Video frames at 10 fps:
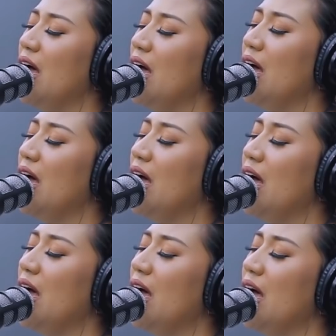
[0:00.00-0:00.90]

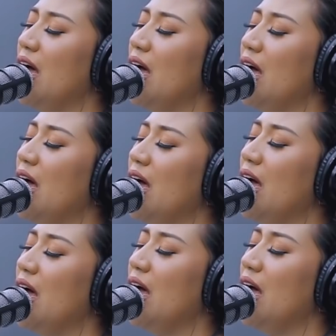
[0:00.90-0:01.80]

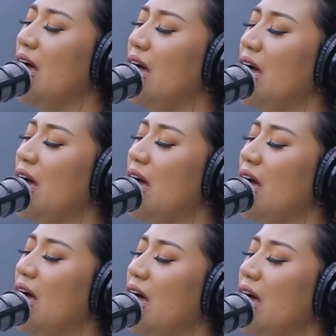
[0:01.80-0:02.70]

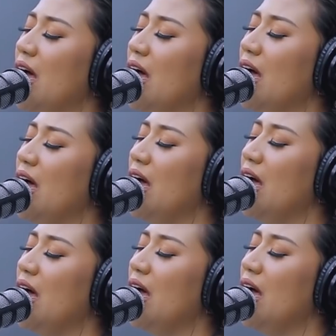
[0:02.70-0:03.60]

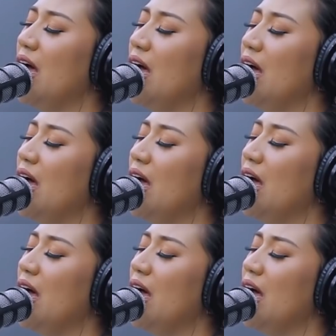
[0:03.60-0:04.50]

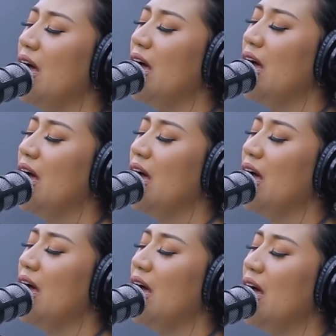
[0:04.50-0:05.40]

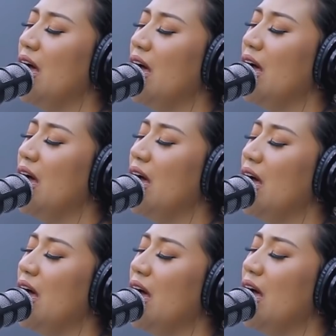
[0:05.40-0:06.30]

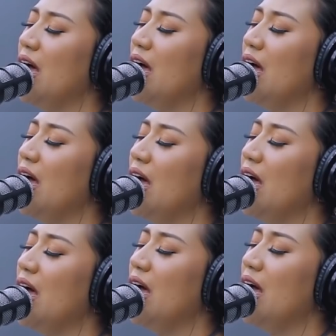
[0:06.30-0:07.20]

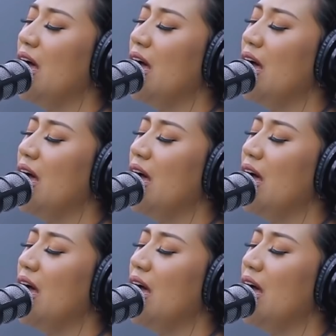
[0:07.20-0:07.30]
This person isn't speaking.